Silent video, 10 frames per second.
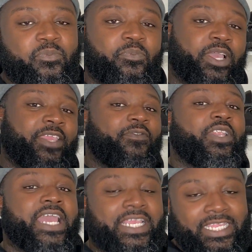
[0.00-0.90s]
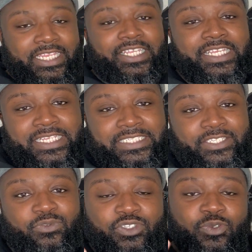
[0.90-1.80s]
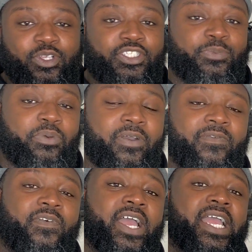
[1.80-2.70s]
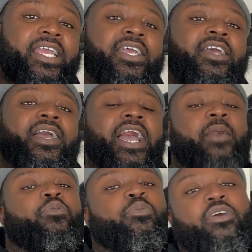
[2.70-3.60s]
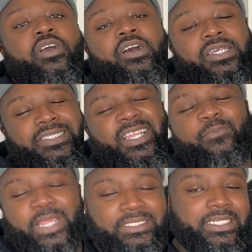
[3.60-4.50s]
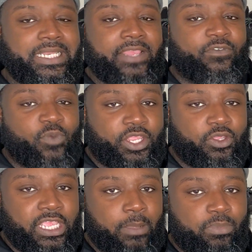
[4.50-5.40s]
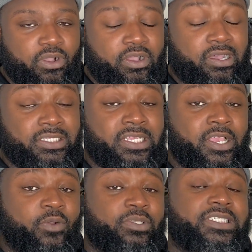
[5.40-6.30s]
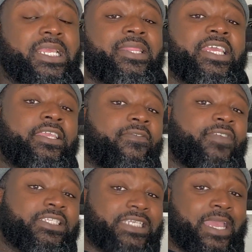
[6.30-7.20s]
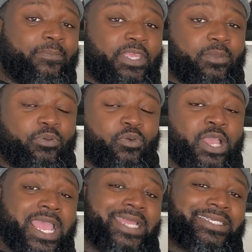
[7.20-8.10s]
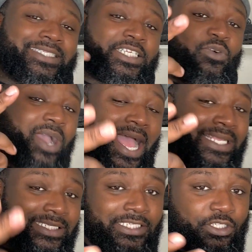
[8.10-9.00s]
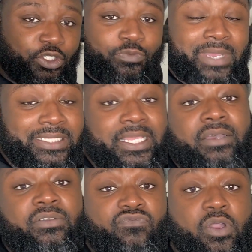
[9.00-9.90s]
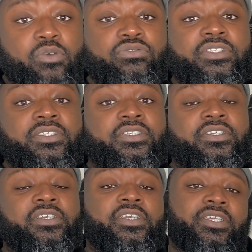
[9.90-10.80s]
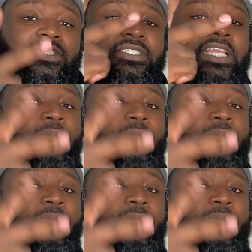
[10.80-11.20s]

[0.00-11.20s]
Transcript: but if you like it in your ears, it's also on Spotify, Apple Podcasts, and then basically everywhere you get podcasts. Once again, thank you for your time, people. And until I see you, man, down the roads, stay